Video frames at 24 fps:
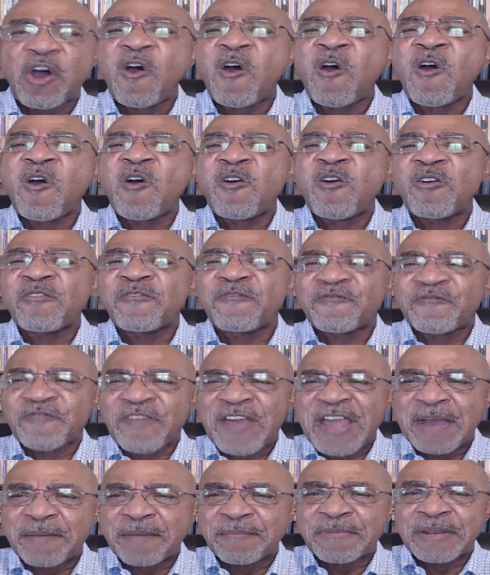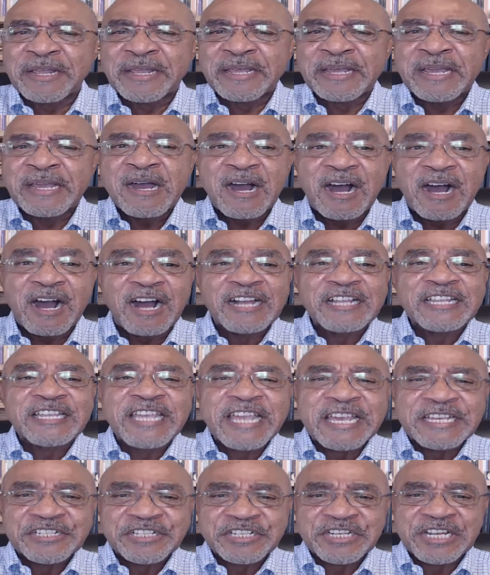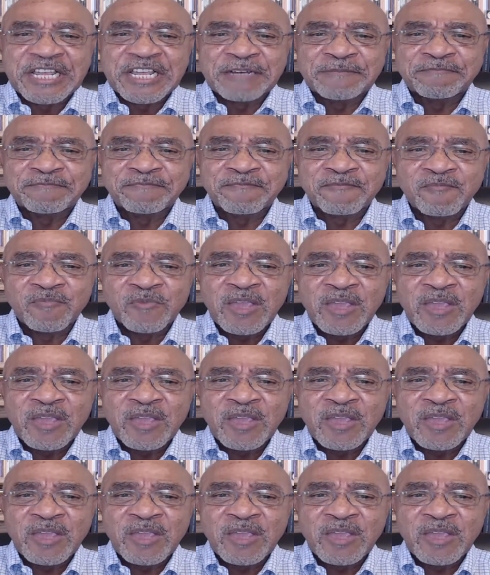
whole family against him